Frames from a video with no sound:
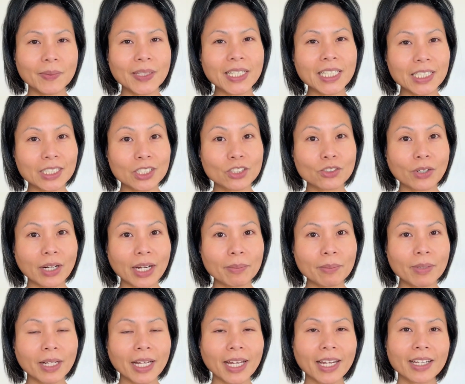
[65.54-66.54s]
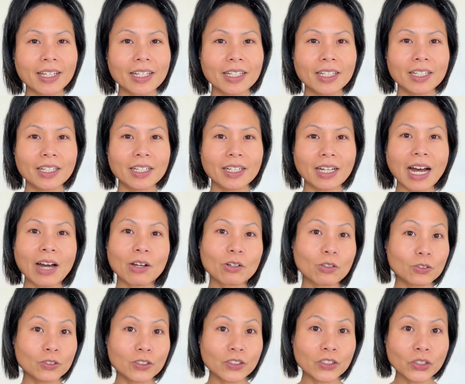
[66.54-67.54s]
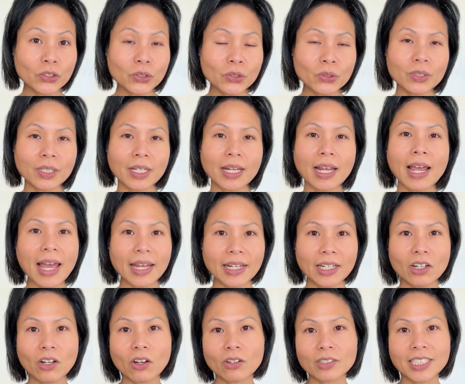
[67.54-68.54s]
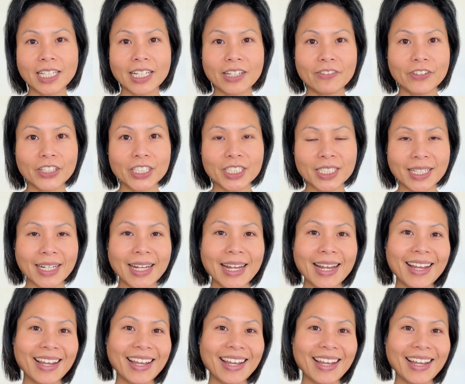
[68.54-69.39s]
being described like out-of-tune analog television.